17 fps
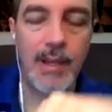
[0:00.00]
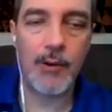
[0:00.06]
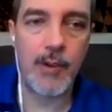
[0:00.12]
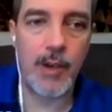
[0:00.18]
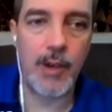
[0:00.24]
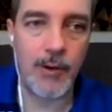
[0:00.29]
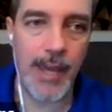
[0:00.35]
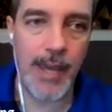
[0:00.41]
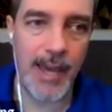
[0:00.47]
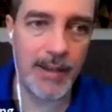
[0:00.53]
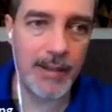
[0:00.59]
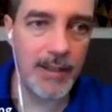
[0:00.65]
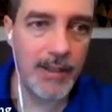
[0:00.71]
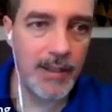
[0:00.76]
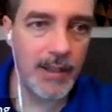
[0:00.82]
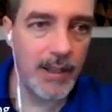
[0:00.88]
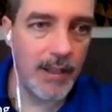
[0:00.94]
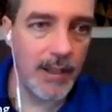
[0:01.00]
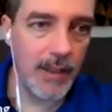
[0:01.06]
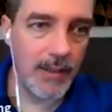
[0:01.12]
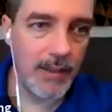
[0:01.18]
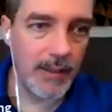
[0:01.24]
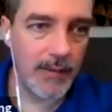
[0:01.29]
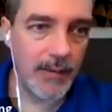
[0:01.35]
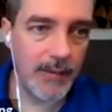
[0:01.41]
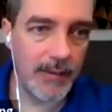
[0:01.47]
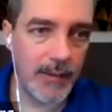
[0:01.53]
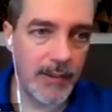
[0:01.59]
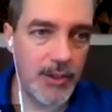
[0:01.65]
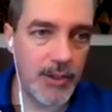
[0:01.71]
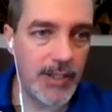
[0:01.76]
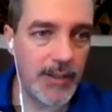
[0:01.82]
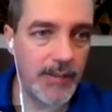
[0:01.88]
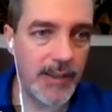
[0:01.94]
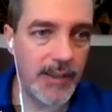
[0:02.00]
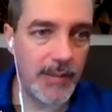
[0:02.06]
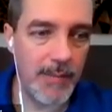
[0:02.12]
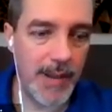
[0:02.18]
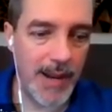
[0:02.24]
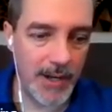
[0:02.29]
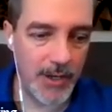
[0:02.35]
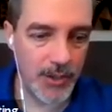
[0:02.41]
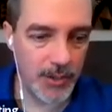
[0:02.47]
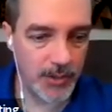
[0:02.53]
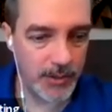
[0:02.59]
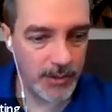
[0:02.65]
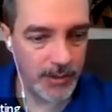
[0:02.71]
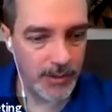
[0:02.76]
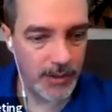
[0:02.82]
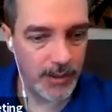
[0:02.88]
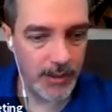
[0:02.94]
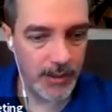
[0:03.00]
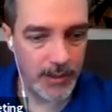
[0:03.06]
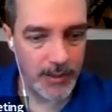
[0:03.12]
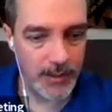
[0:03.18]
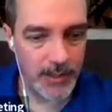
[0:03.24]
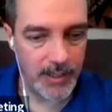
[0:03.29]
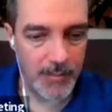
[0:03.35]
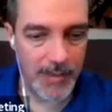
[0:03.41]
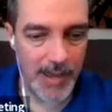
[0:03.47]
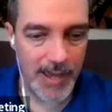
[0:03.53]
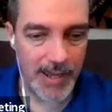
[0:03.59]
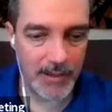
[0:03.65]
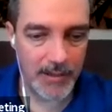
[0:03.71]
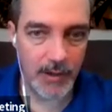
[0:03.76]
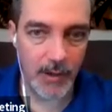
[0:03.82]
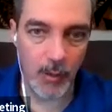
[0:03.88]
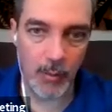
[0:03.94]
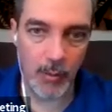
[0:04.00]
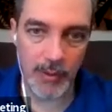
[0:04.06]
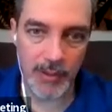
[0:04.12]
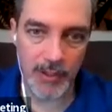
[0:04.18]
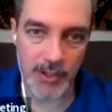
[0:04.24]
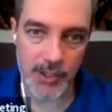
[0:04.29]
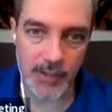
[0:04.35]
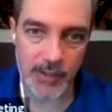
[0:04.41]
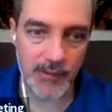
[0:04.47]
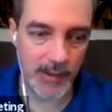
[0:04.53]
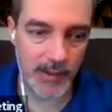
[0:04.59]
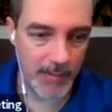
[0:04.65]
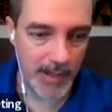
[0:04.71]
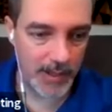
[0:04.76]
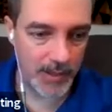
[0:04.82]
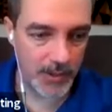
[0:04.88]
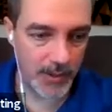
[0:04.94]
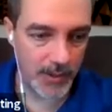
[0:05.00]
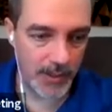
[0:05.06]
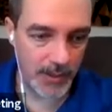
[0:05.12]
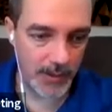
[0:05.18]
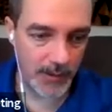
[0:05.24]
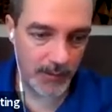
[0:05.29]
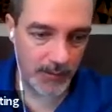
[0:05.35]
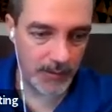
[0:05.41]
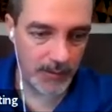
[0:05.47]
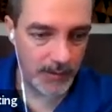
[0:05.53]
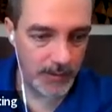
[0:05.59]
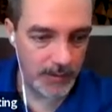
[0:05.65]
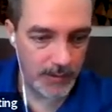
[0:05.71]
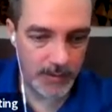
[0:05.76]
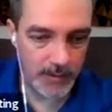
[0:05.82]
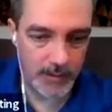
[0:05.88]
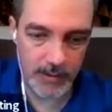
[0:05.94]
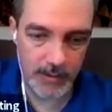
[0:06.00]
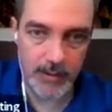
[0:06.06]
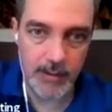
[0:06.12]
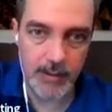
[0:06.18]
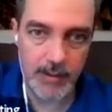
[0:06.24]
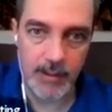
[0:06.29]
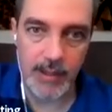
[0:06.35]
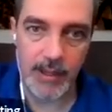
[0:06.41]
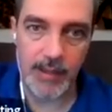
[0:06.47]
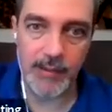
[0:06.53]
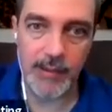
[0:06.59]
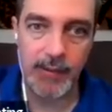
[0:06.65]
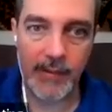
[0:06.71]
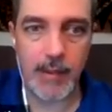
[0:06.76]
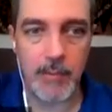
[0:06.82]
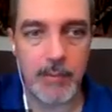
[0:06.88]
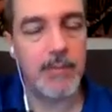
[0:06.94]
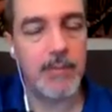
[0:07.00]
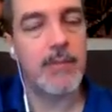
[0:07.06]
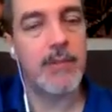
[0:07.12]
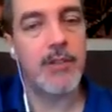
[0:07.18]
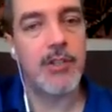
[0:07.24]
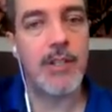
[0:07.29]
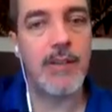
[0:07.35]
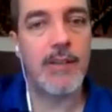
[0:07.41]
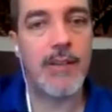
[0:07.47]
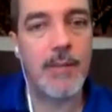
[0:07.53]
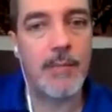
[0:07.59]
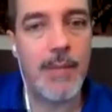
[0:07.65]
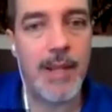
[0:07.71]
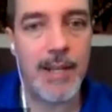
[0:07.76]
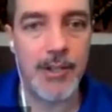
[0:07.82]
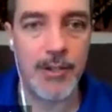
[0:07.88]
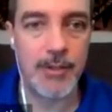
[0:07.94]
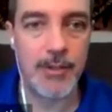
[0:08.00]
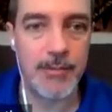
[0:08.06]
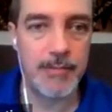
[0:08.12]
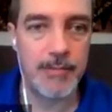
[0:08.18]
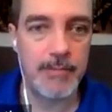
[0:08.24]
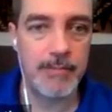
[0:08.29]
Here's AutoCAD. This is the Sheet Set Manager. The command to open the Sheet Set Manager is SSM, Sheet Set Manager.